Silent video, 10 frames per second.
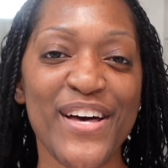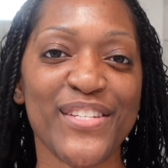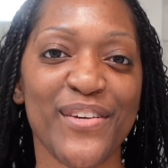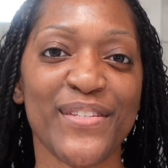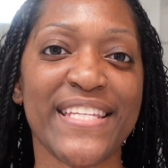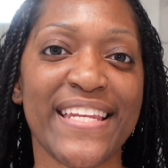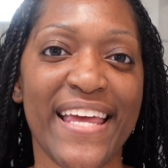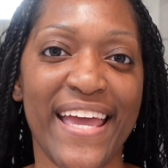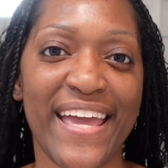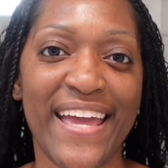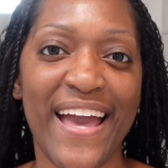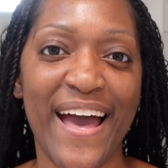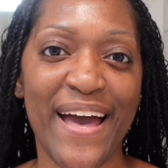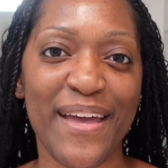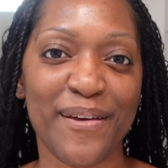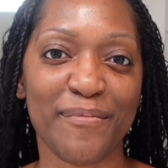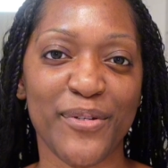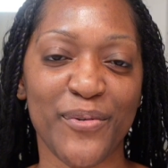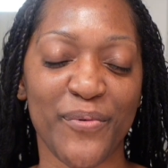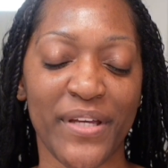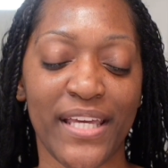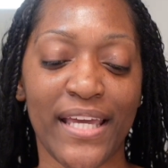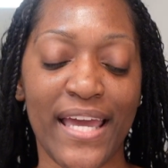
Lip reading: So today I am doing